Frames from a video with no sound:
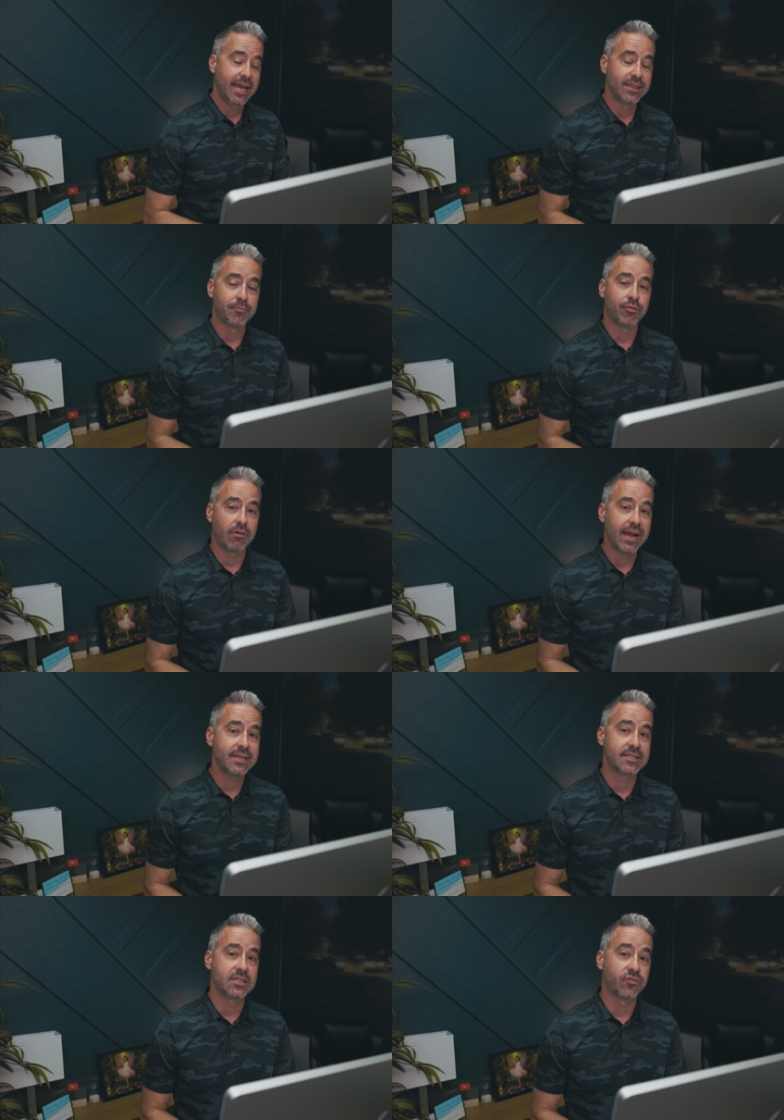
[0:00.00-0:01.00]
and the
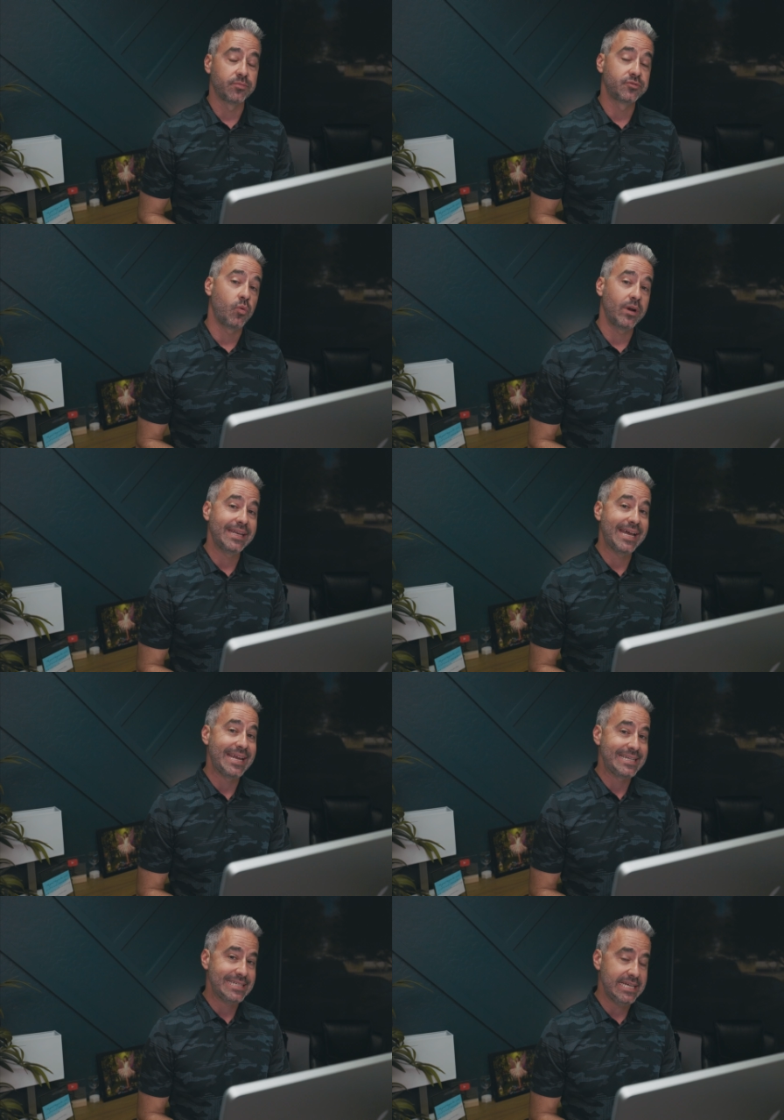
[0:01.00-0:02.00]
prices from twenty
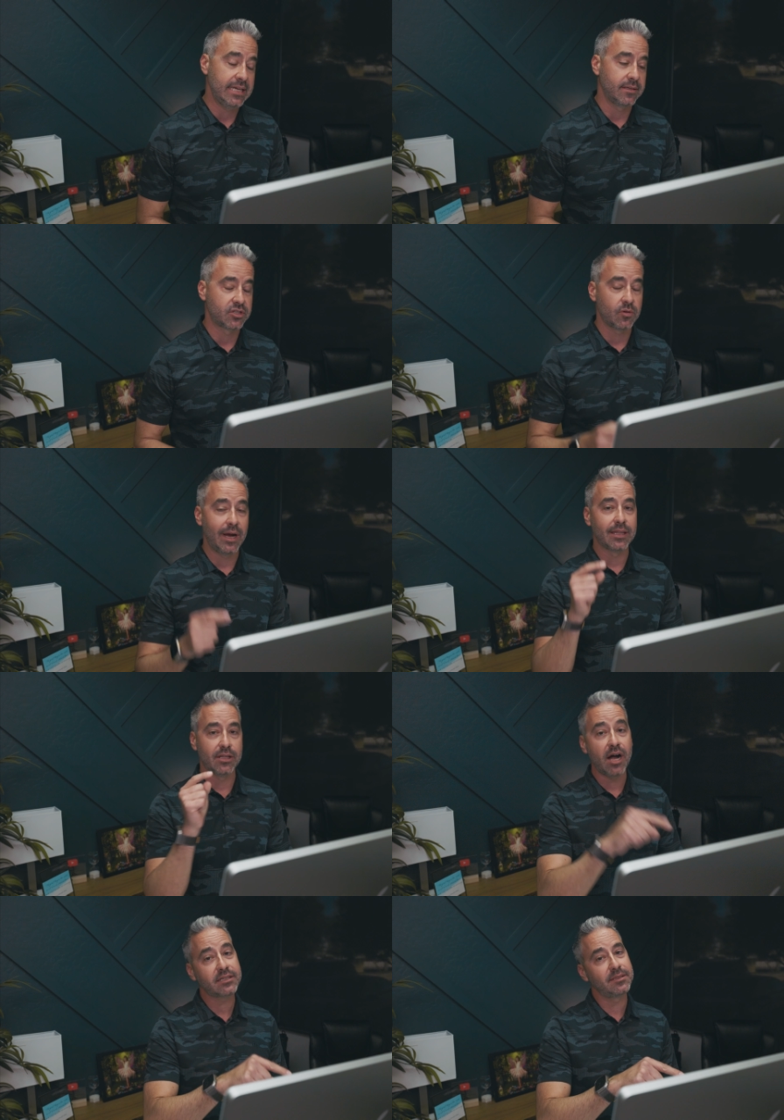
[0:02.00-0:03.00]
nineteen. And so I
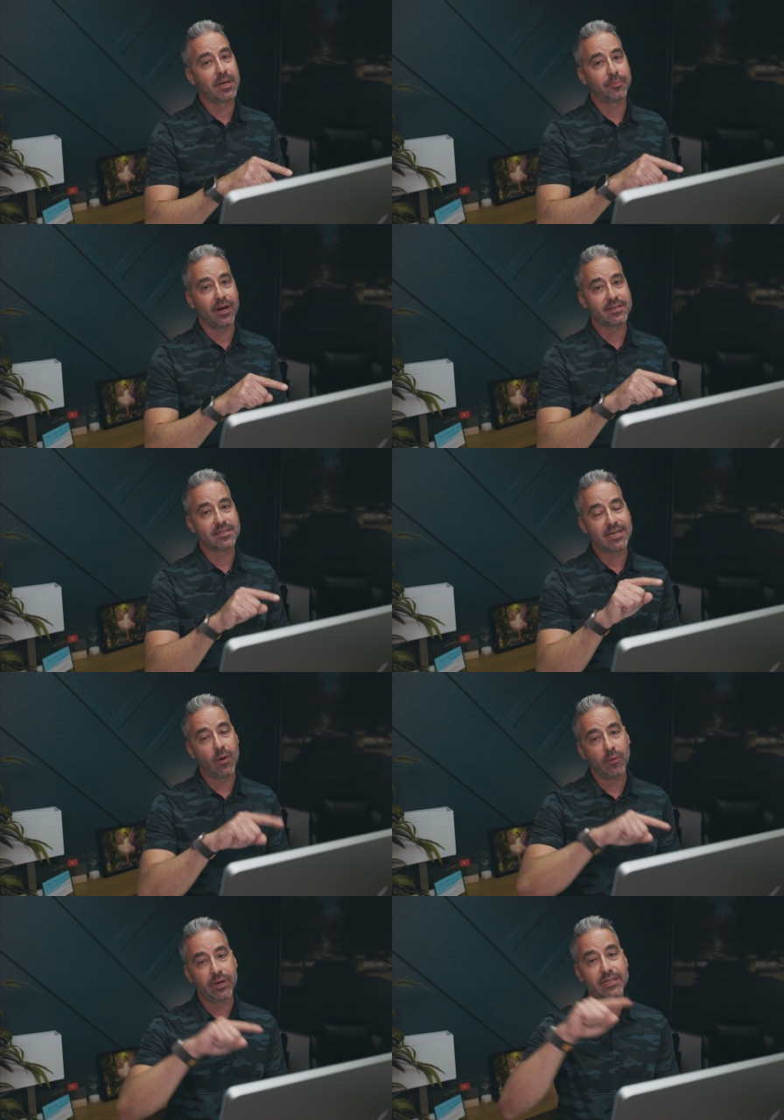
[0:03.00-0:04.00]
locked in my prices.
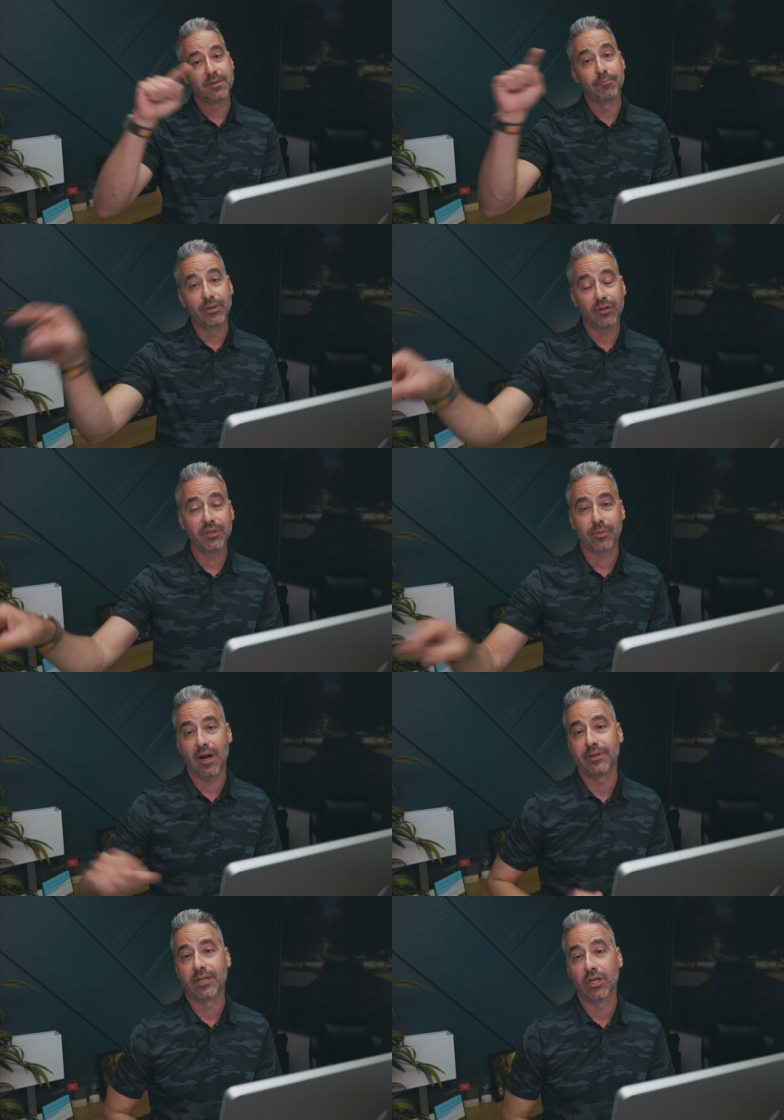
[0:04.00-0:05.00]
Now I went in to build the
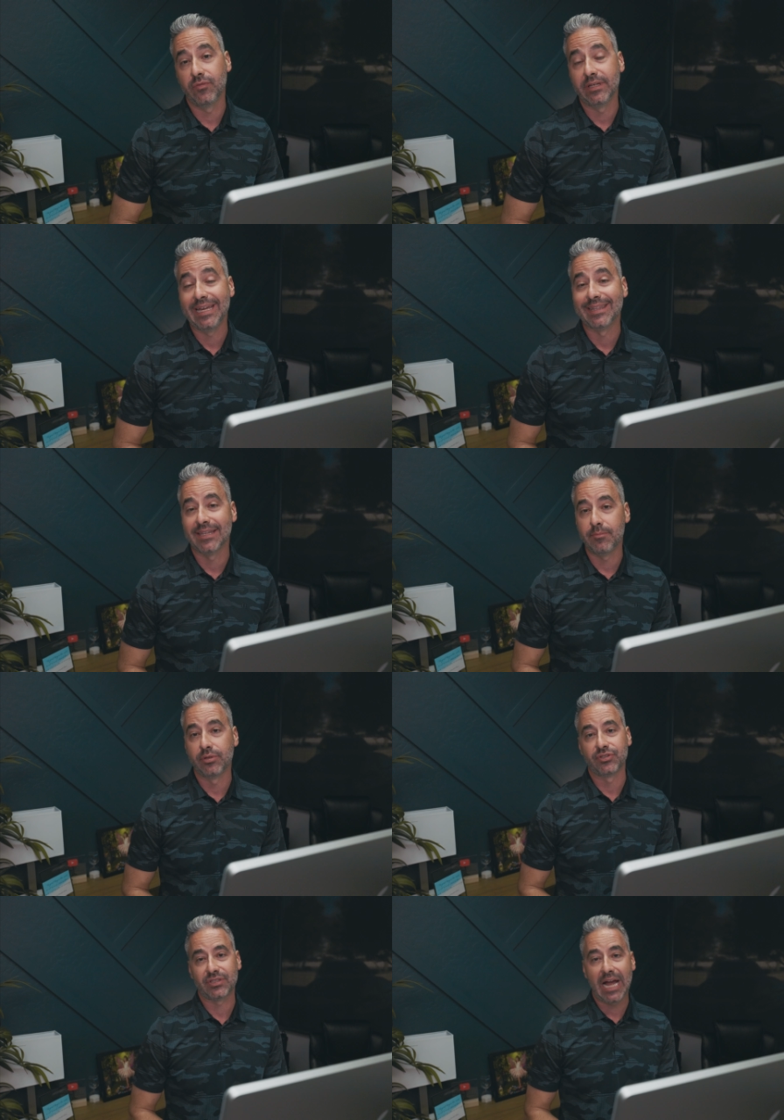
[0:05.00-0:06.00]
property in COVID and
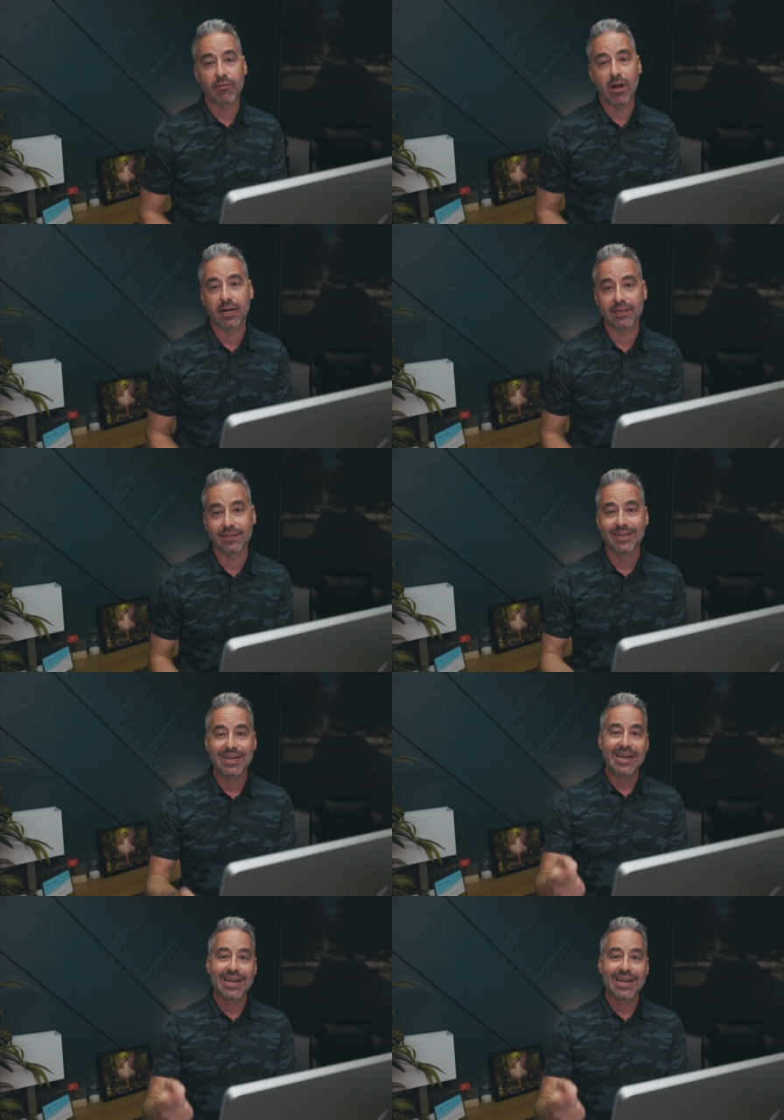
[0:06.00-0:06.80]
lumber skyrocketed.